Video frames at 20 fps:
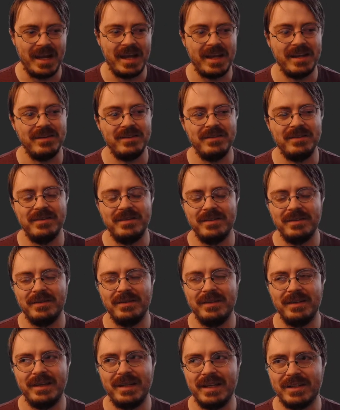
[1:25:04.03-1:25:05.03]
And
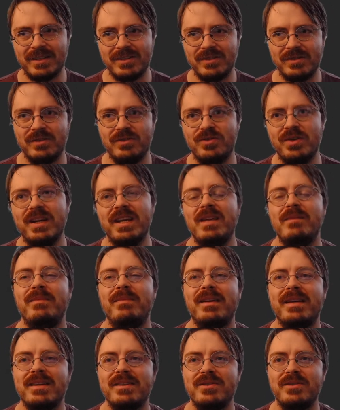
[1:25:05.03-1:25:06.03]
it's tricky
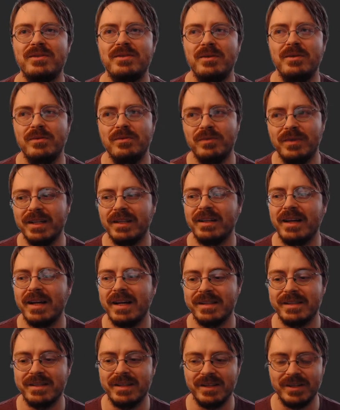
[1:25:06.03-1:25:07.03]
because you
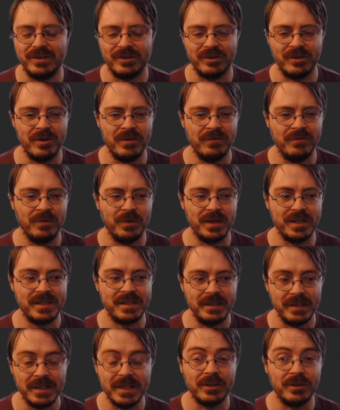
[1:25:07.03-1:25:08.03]
realize that your own
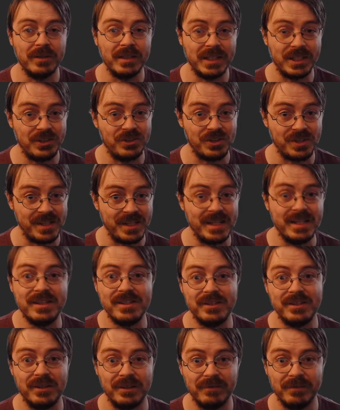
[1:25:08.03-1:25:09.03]
voice literally just
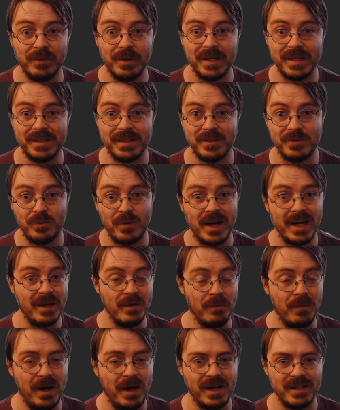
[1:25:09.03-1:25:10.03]
is your voice. It's why
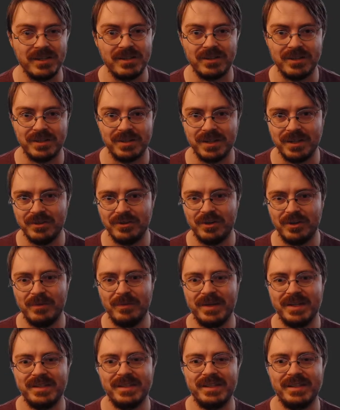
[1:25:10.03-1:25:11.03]
imposter
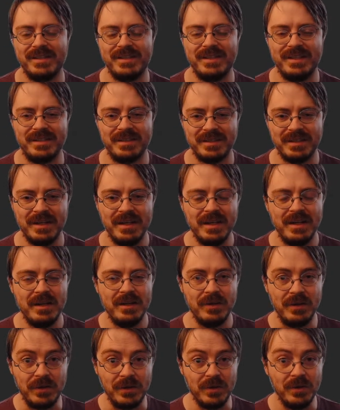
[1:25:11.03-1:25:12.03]
syndrome exists. Is
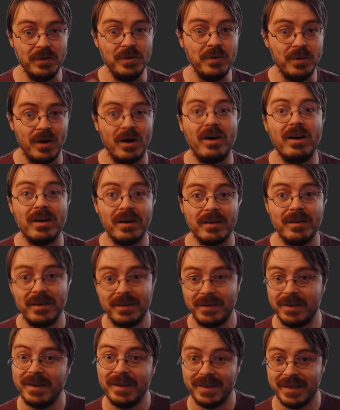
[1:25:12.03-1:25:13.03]
you are
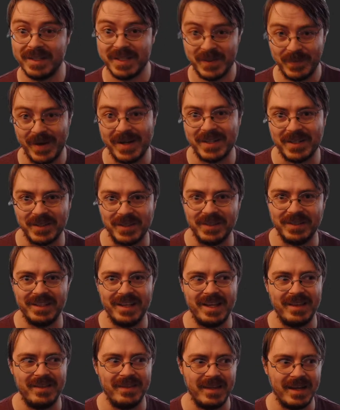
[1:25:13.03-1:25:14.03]
the thing that's special,
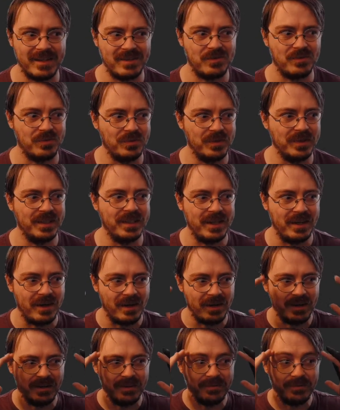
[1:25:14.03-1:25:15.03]
and that's really
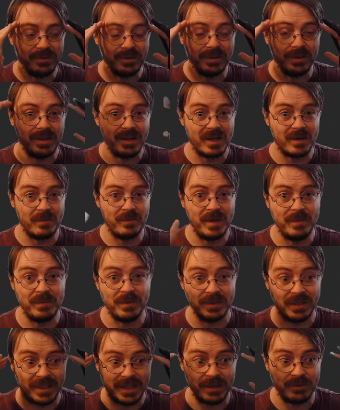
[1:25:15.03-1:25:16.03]
hard for a lot of
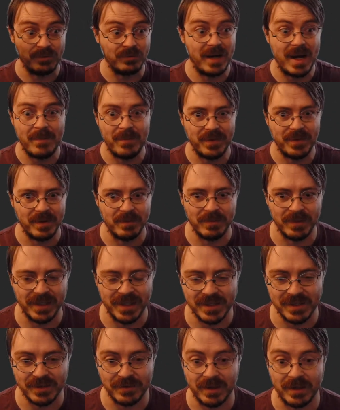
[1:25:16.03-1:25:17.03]
people to like wrap their
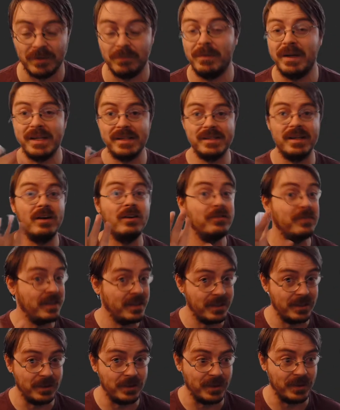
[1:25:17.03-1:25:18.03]
brains around, myself
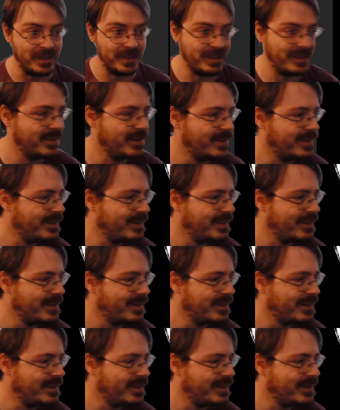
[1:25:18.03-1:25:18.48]
included.